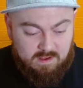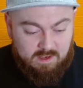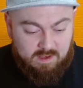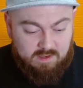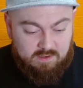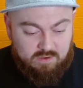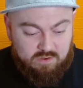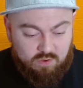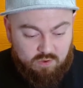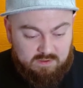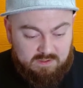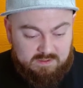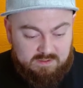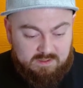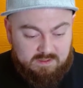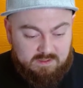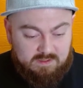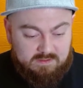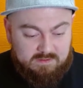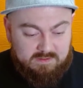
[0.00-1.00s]

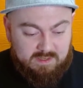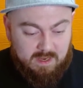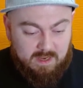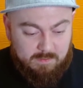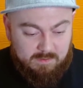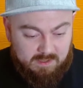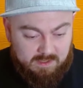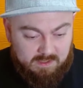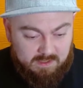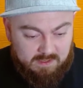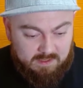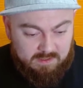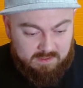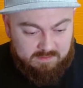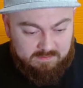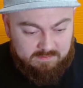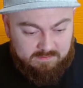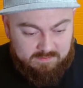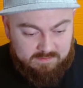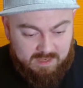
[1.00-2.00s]
Co-leader
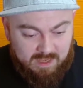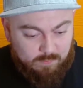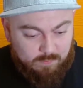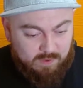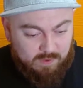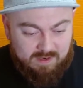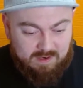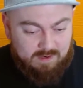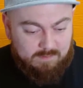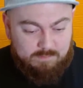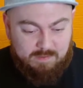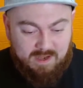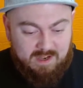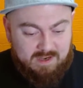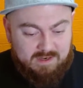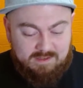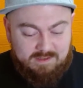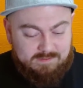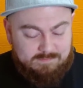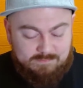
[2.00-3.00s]
Debbie Gawera
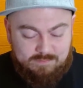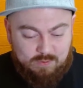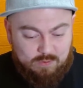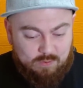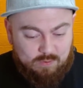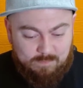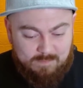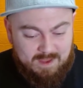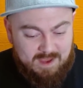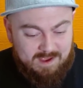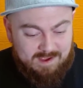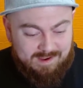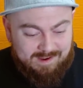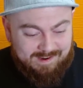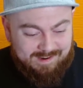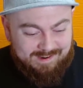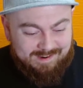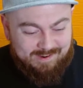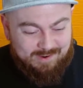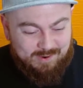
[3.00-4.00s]
Packer, don't
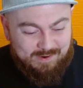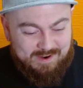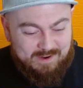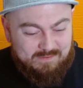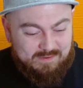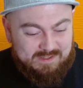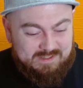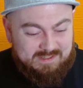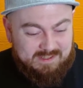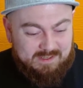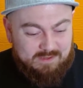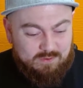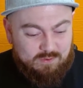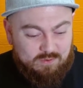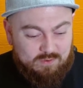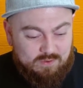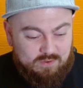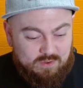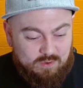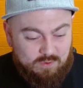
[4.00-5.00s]
know, on every
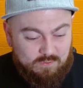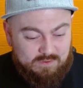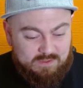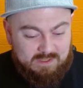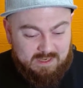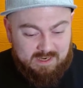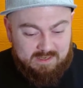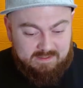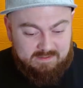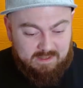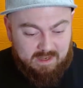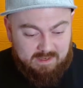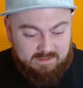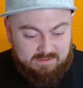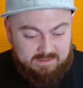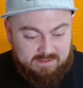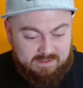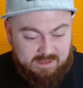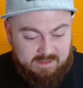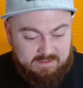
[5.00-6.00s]
single COVID
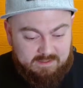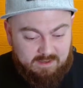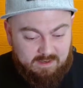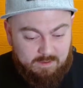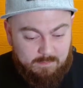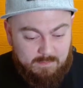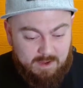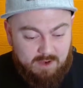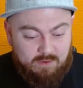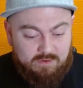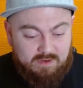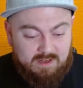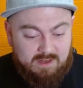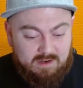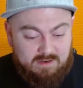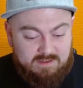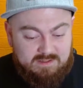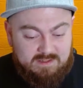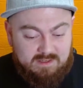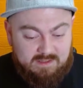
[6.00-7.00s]
indicator, Maori
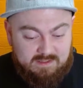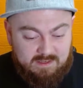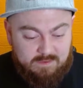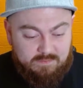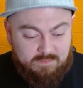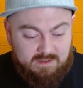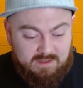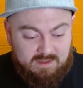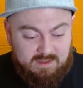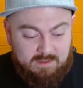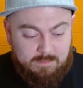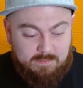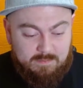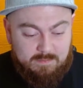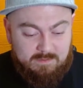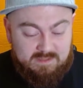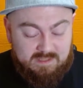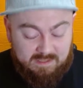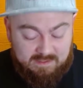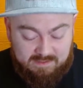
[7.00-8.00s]
are
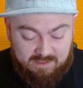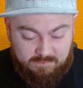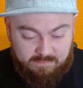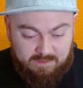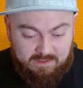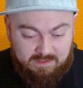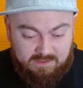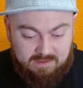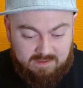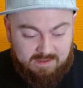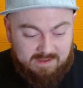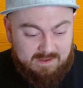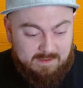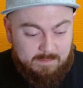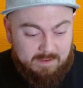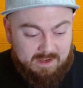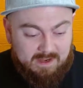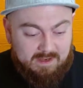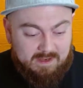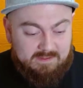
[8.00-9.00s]
significantly
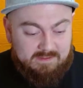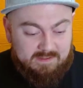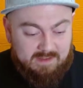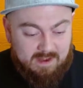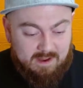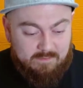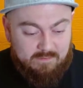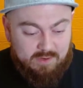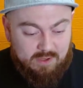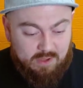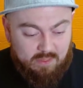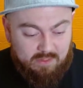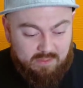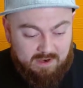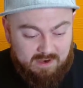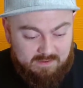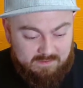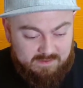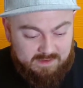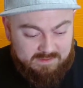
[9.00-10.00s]
behind every other
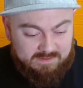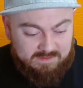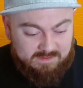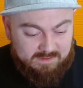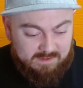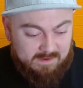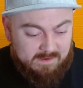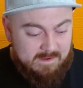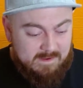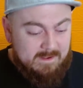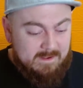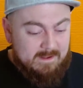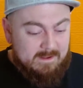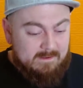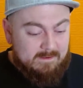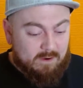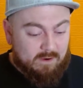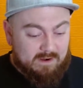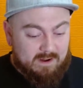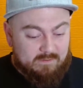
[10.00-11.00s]
ethnicity.
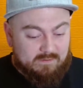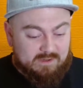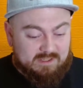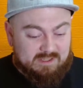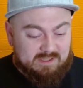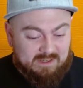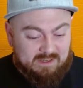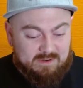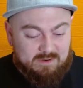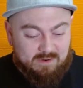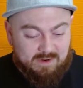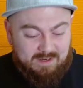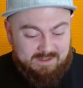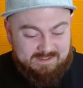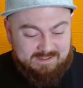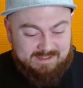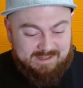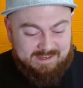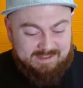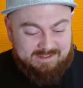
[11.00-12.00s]
On every single
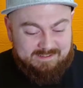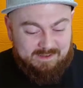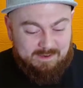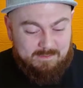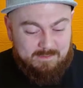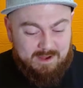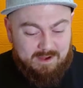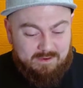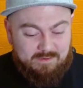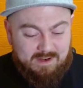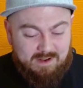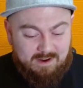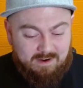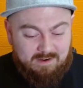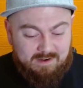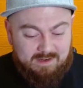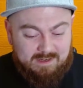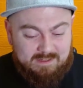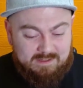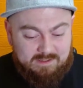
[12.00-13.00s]
indicator, Maori are
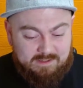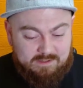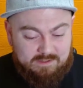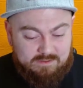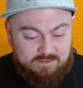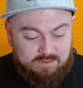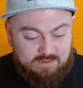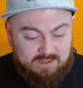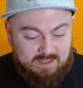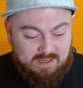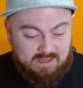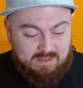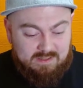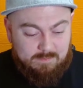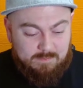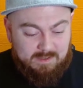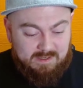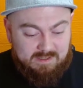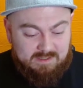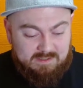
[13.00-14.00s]
likely to take
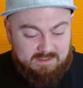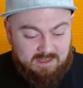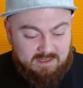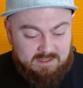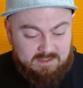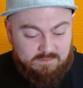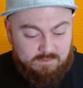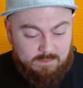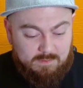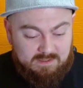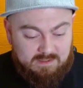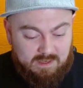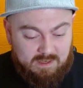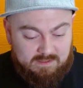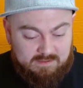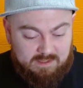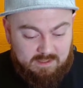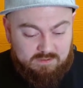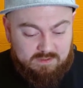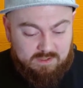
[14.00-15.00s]
the biggest hits from
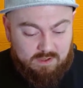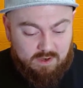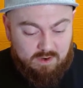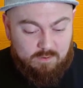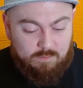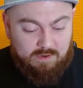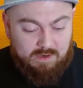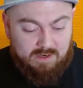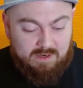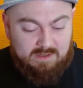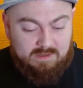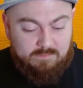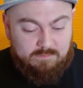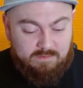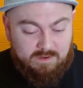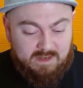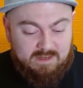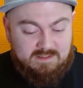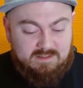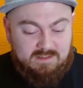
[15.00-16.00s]
a Delta outbreak,
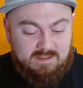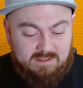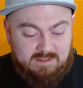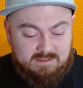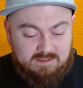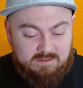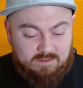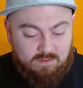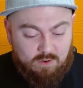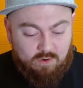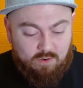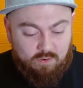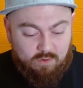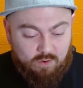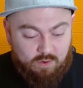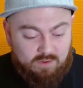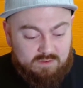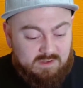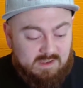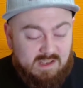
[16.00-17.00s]
vaccinated or
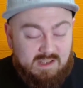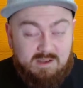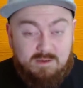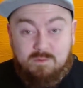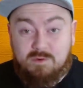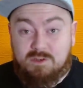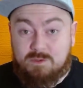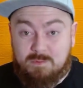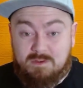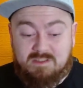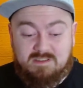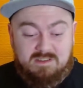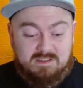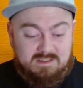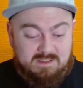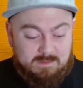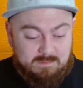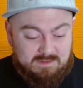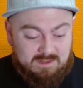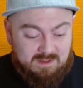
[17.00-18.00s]
not, which means it
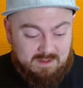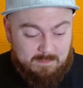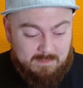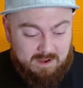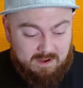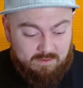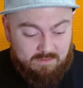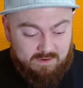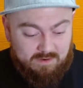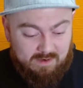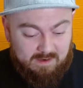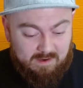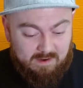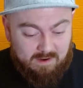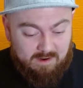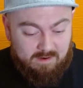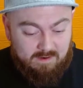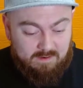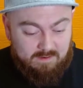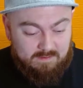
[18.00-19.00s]
seems that the Maori
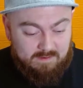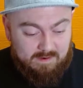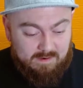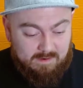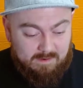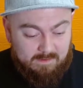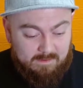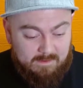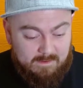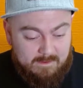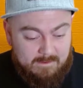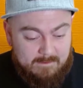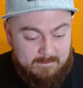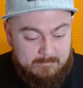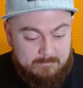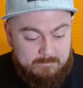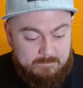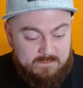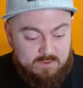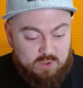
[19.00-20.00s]
are
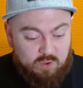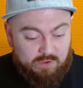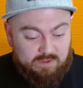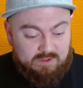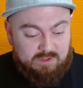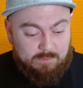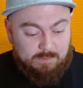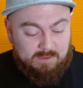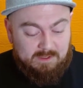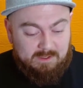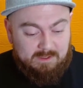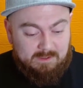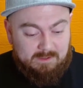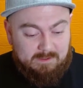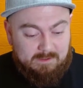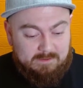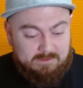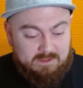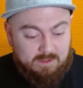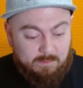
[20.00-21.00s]
going to
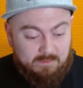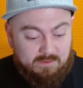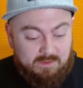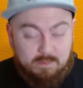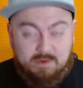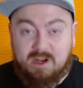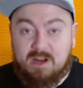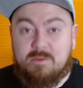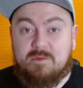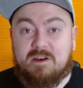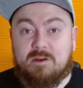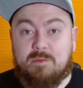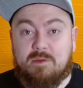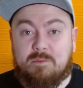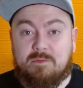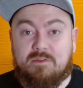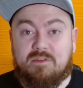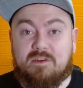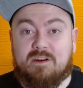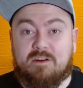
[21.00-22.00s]
be some of the primary
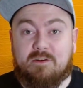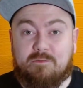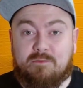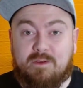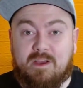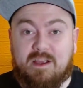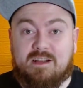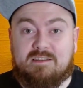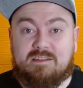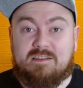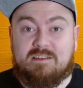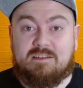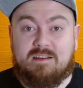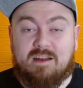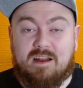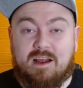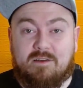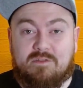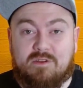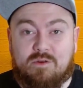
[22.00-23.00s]
people that are affected
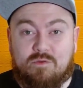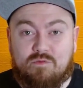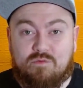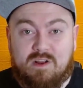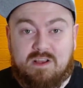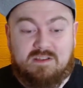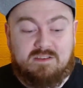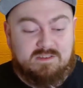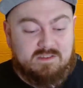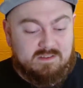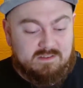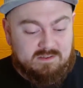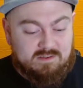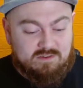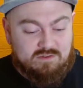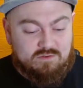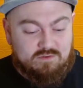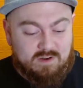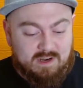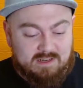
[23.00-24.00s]
and have their rights
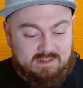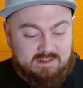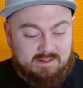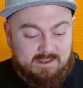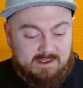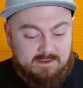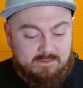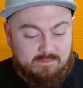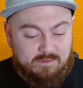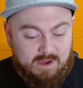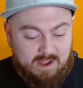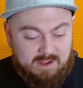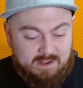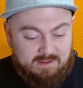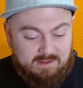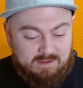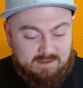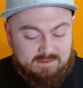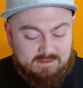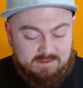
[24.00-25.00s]
strictly
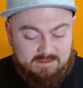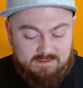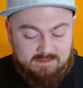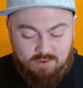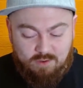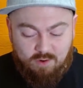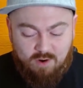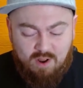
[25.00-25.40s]
violated. You know,